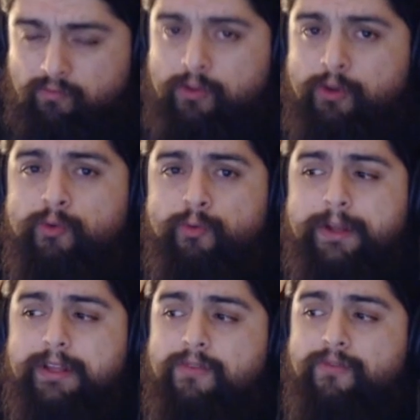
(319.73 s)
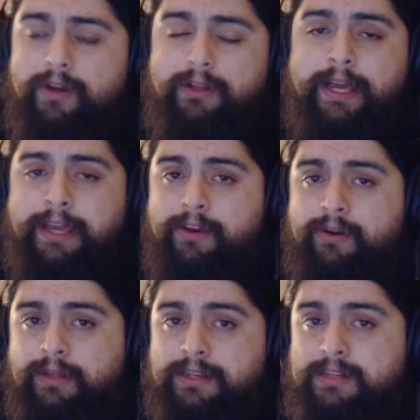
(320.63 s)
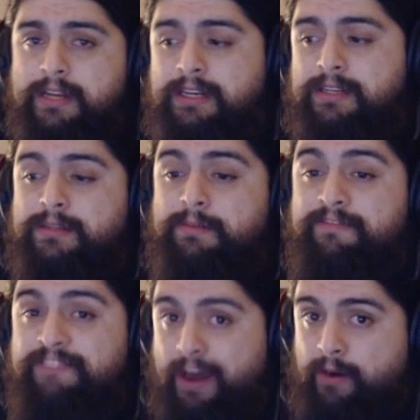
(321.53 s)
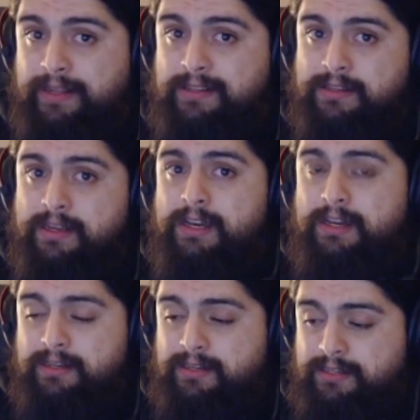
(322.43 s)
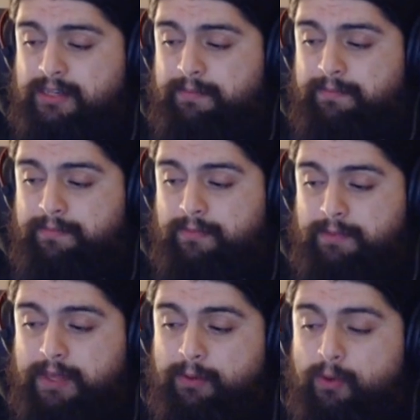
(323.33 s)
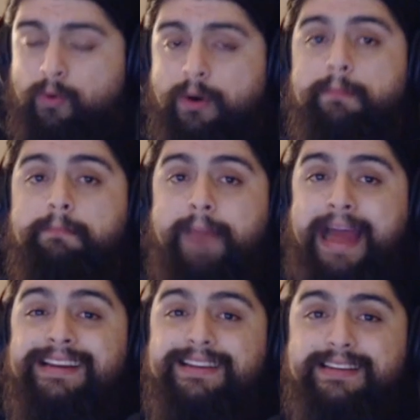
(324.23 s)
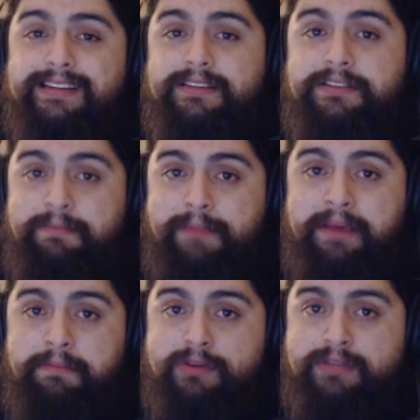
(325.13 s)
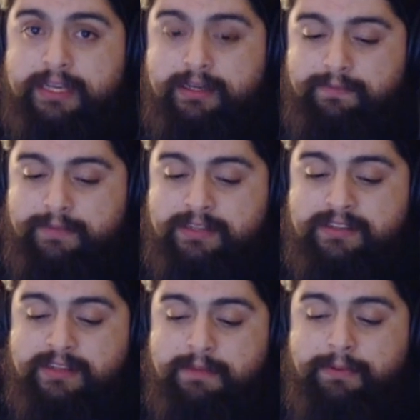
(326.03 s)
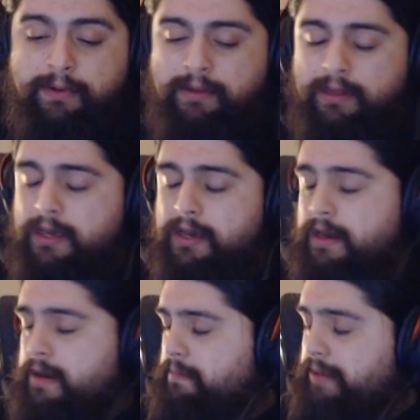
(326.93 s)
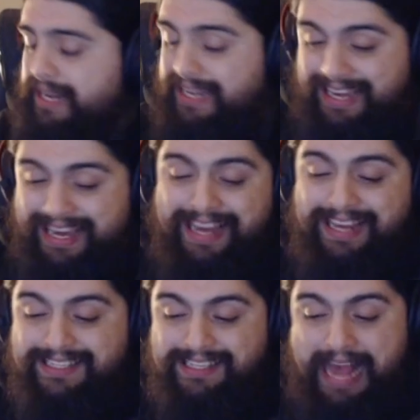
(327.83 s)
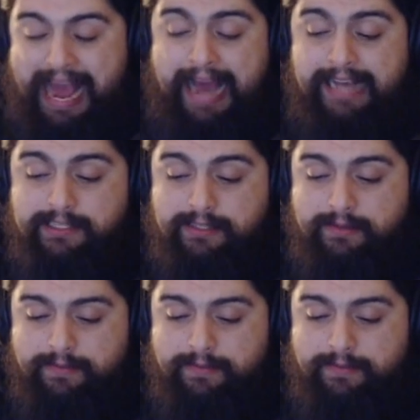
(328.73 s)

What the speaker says: you really feel like you're listening to some veterans, to some people who were meant to make music. It's simple, but it kicks ass.